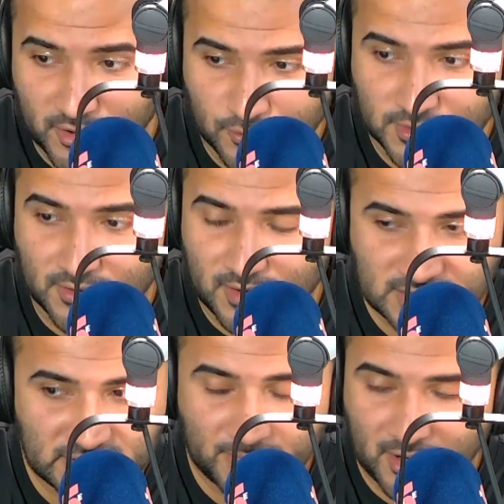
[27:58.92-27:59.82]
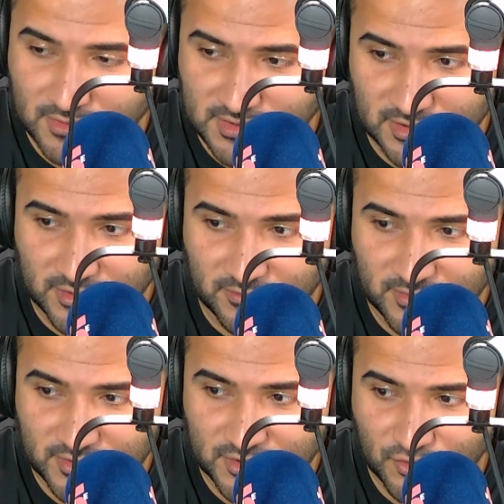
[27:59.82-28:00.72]
North Karachi, power still not
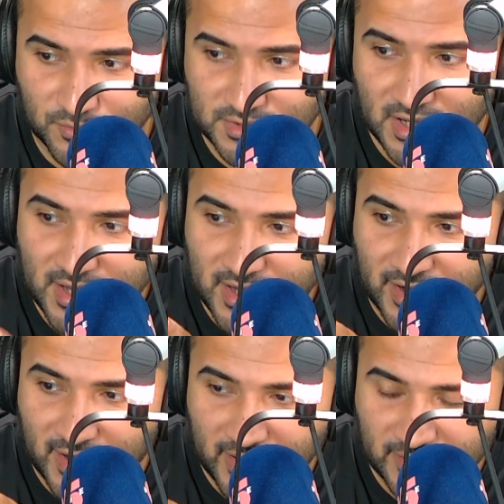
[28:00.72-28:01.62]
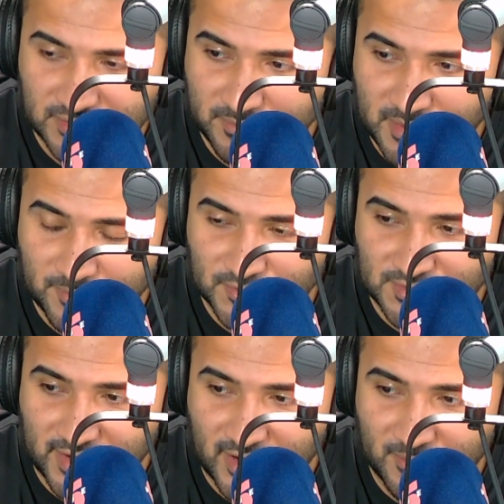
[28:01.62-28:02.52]
resumed." Uh, some people
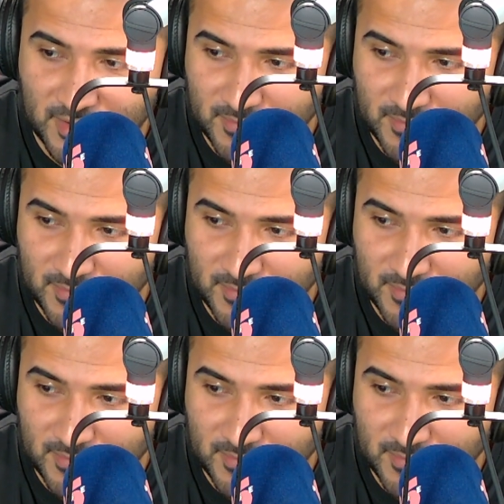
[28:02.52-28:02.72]
saying, "I'm in